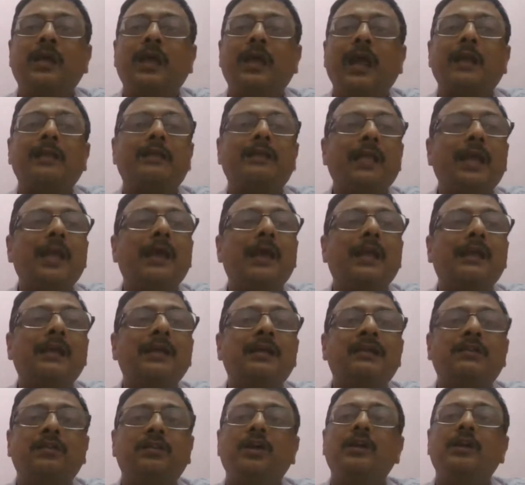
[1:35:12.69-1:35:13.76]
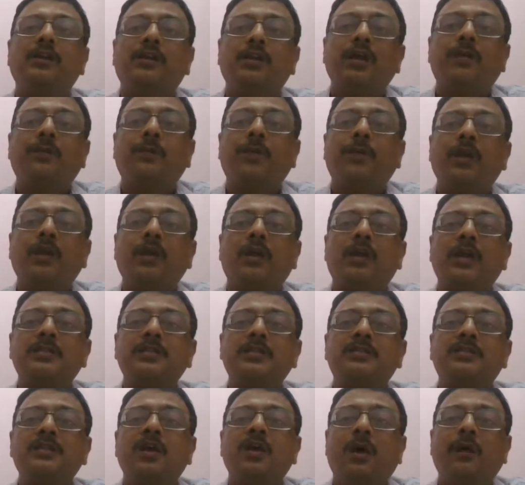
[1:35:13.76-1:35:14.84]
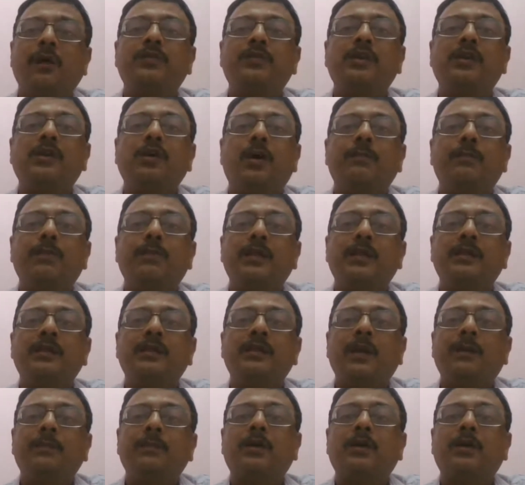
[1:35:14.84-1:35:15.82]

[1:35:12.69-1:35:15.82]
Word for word: and there the interference of the government